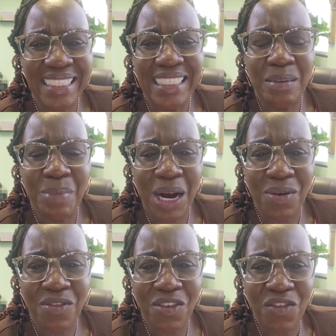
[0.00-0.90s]
this is a
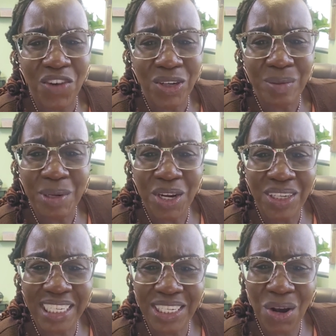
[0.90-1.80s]
powerful verse
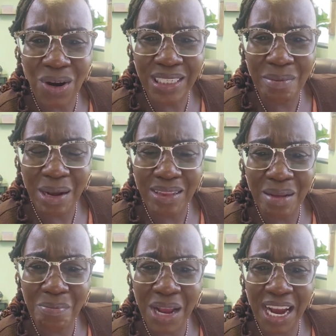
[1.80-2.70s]
because it talks about
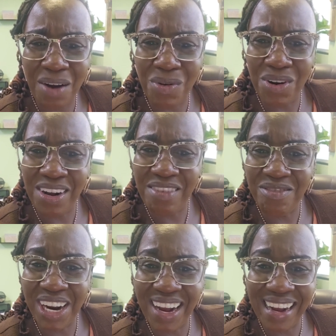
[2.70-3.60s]
the power of
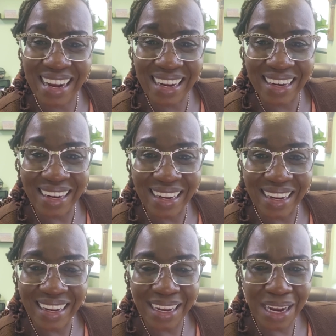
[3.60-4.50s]
God.
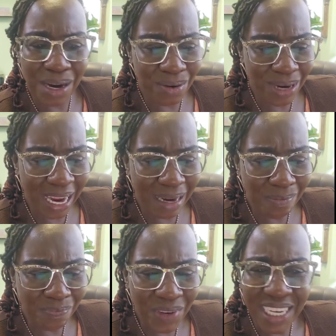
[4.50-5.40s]
Okay,
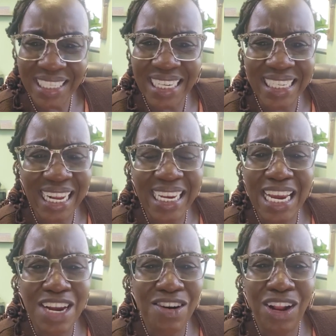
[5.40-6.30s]
just like
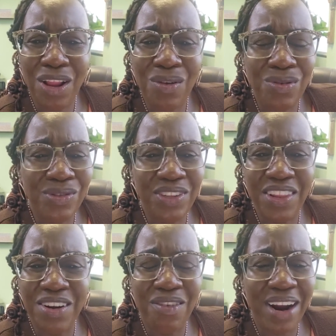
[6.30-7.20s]
he clothes
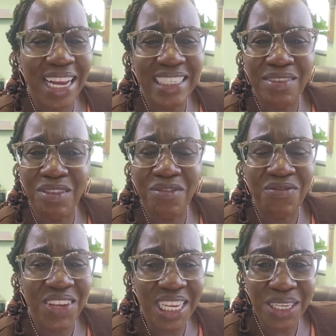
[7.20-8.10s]
the grass of the
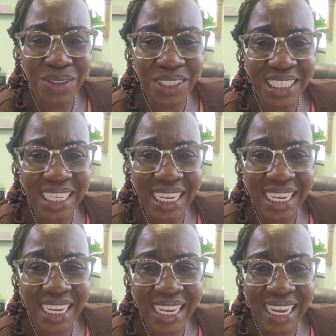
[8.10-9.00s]
fields,
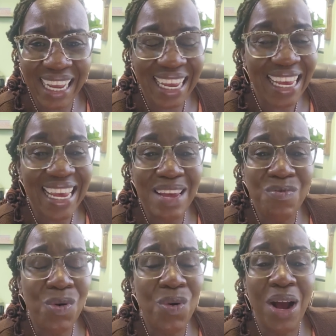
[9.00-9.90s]
he
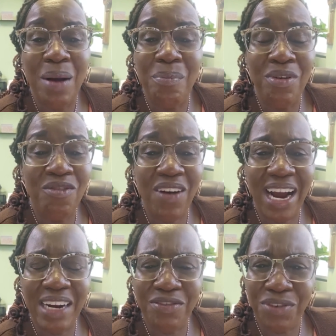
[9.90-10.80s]
will
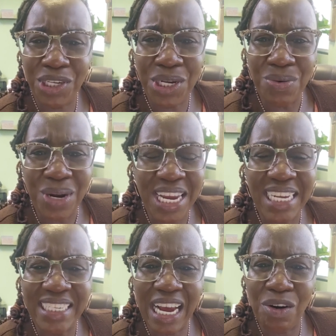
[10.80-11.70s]
provide for you.
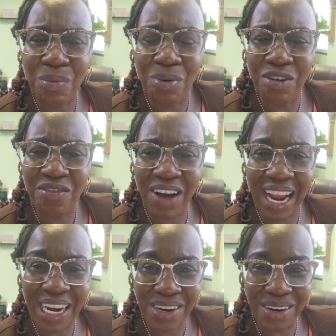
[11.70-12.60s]
He is our
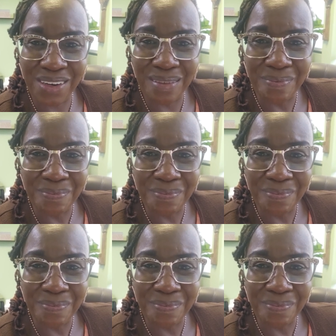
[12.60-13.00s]
provider.